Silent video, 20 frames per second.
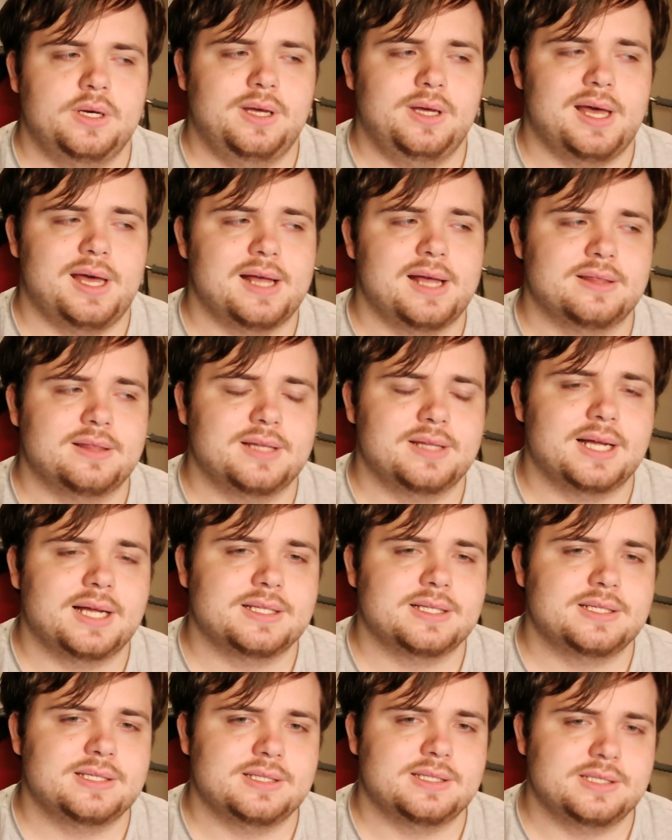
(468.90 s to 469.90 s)
And
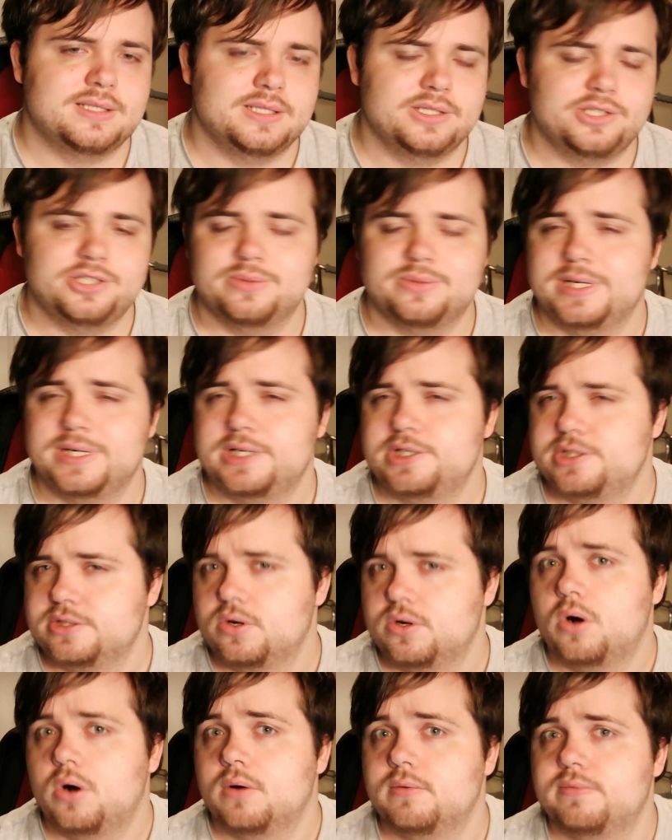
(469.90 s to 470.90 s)
that's the situation
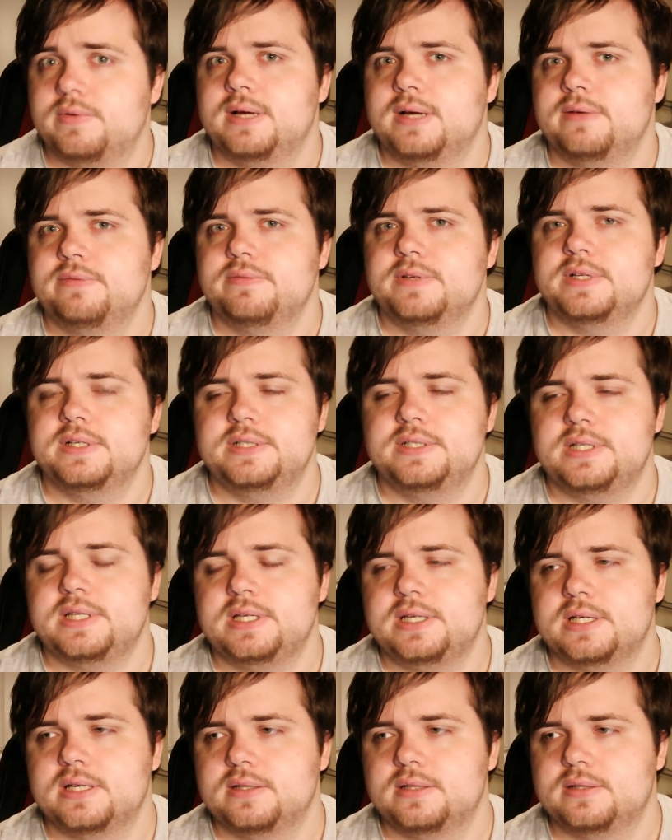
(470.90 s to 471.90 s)
of
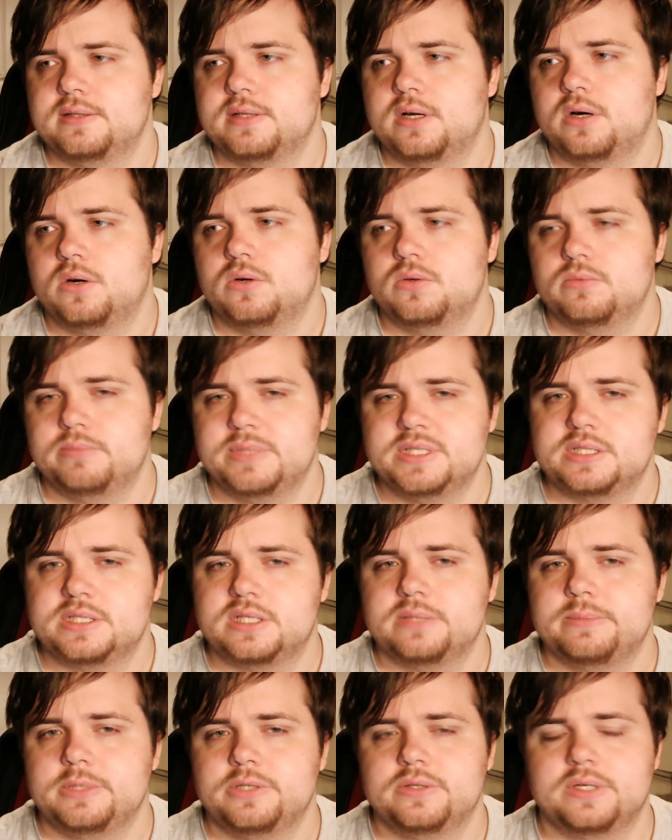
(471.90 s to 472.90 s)
FND and the whole
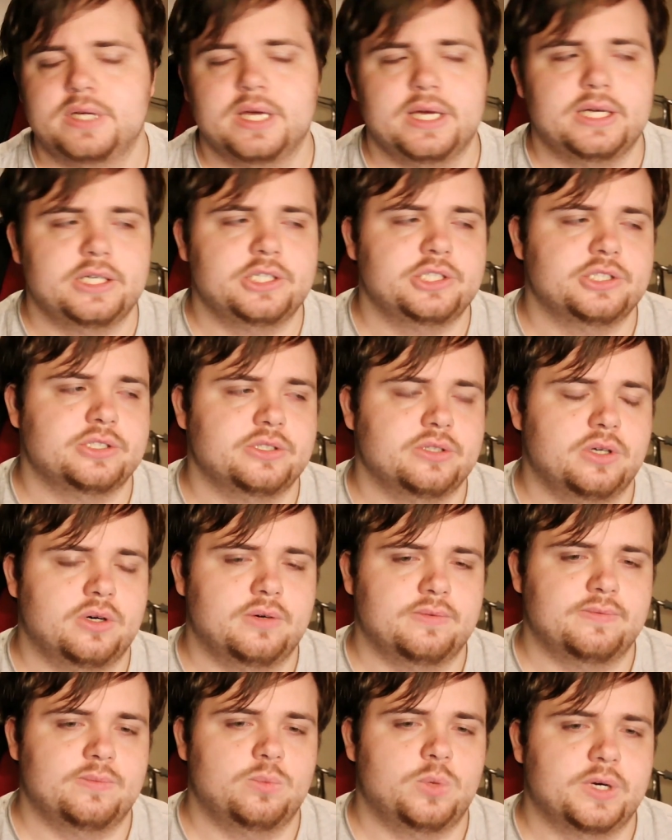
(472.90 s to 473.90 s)
miscommunication
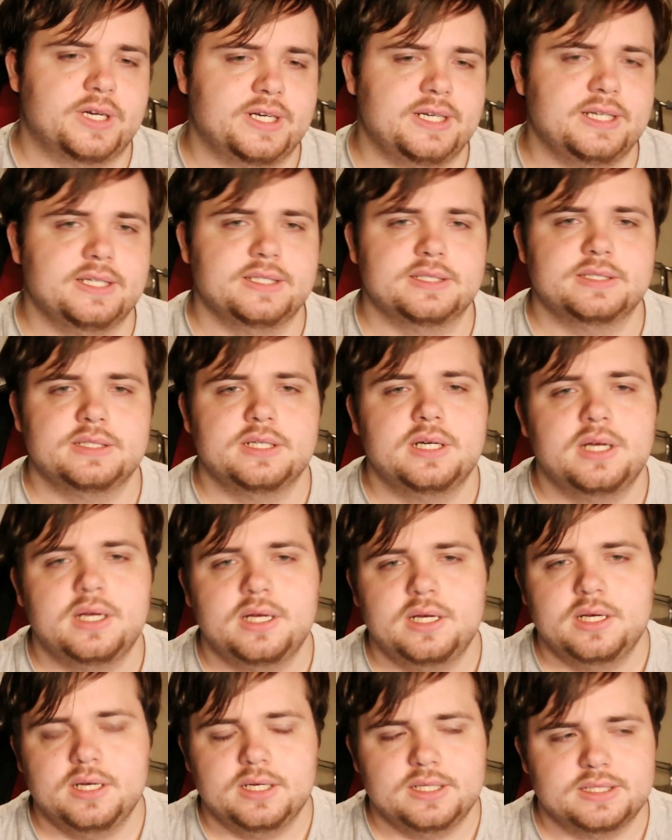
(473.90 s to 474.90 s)
of what it is.
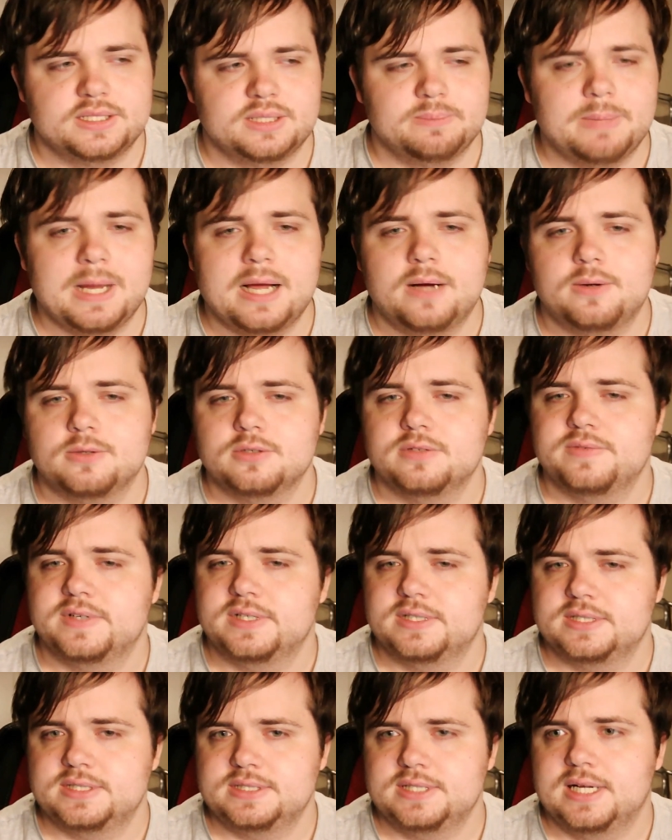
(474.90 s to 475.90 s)
It's the power of
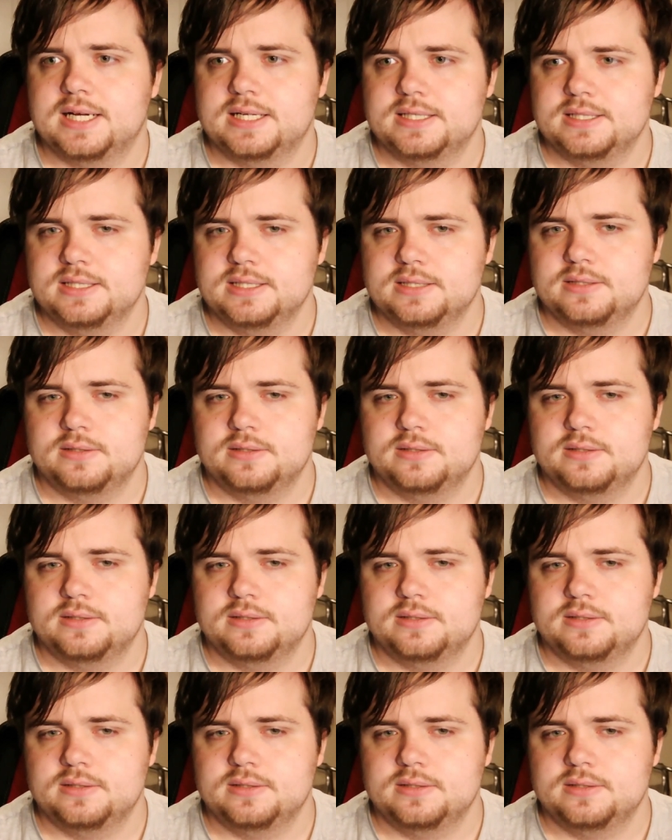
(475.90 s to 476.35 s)
understanding.